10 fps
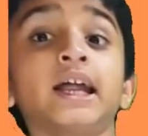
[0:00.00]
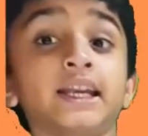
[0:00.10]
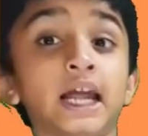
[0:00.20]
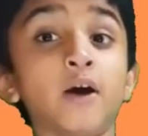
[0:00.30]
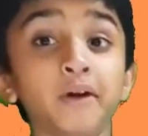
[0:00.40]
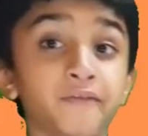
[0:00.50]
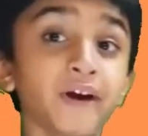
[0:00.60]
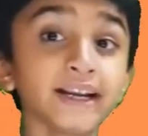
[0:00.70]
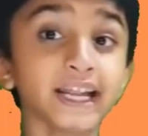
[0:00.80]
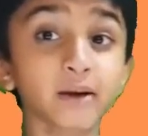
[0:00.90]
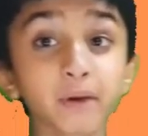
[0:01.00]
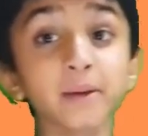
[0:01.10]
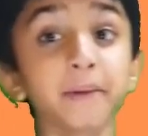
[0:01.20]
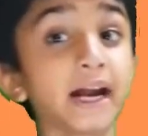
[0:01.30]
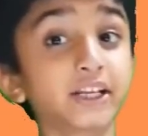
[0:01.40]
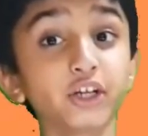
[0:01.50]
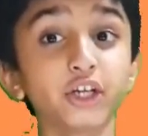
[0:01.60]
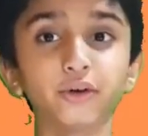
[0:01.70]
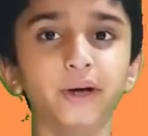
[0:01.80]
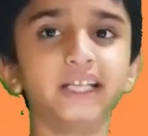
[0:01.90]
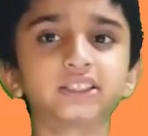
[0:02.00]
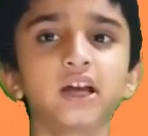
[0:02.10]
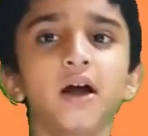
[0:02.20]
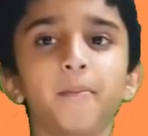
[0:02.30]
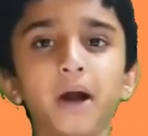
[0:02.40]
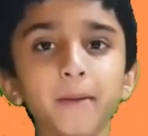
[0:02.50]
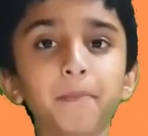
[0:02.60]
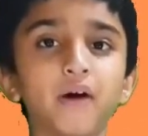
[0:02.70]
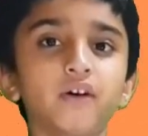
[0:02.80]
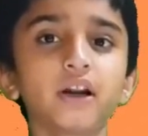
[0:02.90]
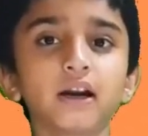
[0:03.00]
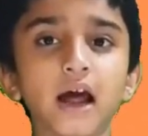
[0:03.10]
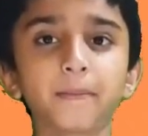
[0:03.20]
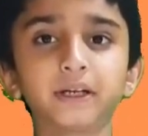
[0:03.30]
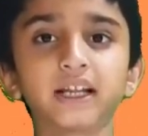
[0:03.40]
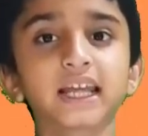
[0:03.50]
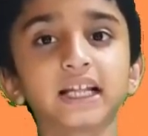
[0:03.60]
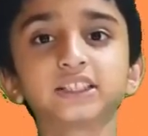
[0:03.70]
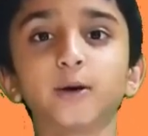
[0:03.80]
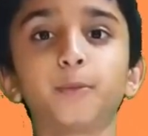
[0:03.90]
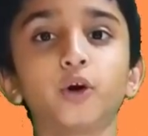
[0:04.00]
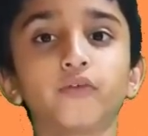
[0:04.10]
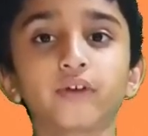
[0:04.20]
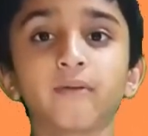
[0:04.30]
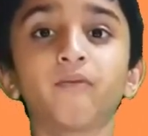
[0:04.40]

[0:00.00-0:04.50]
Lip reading: Now if I take my Mac to US, my power adapter can support from